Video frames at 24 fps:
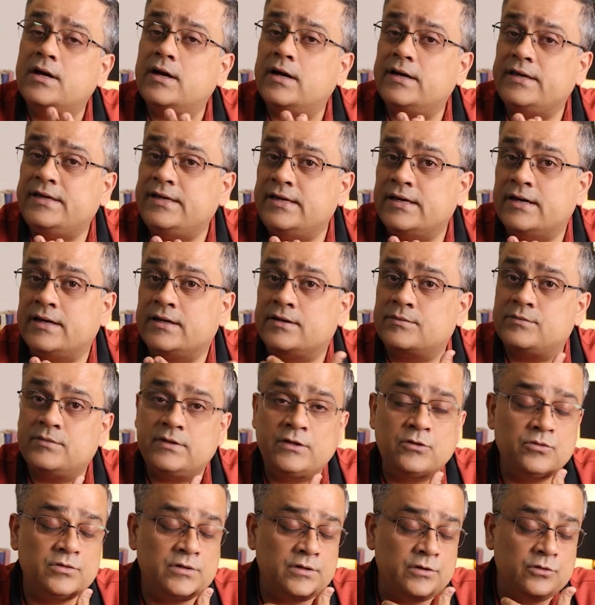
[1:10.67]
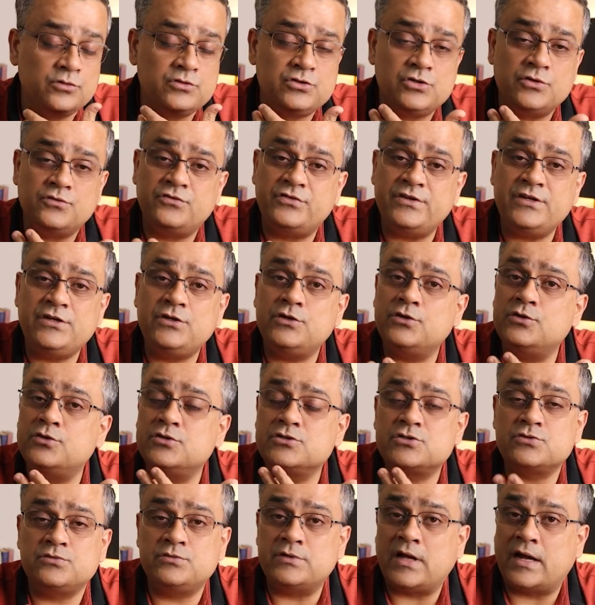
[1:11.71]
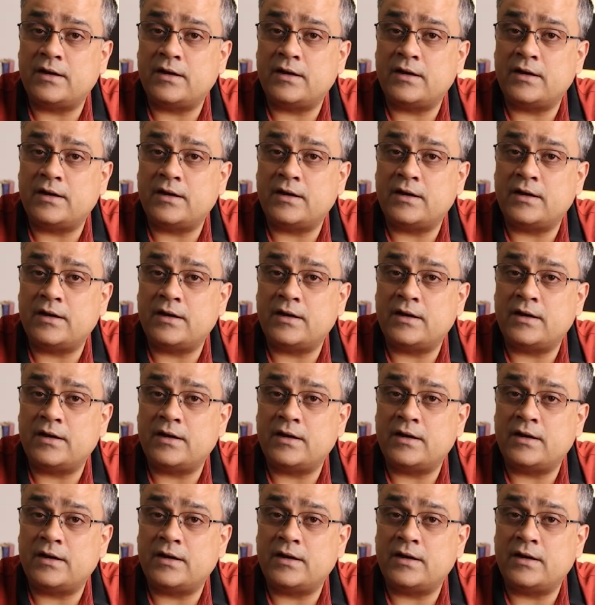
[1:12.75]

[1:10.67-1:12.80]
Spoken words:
here, YouTube videos,